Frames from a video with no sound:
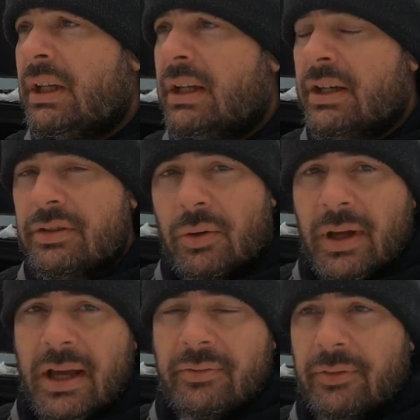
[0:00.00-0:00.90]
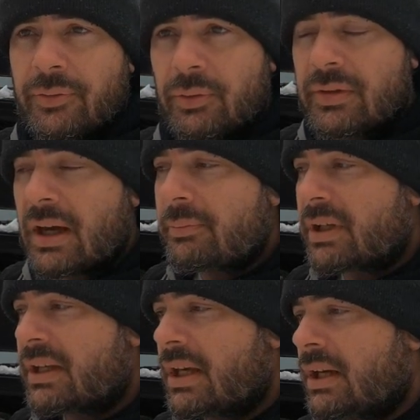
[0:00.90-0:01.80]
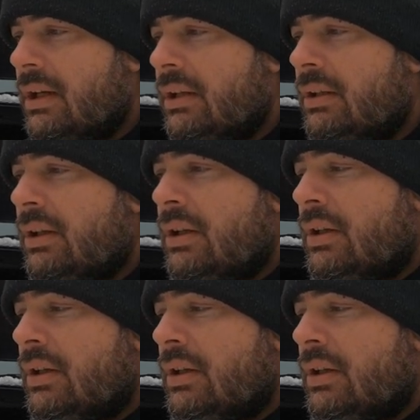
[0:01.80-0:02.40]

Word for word: and I don't have a full-time mechanic.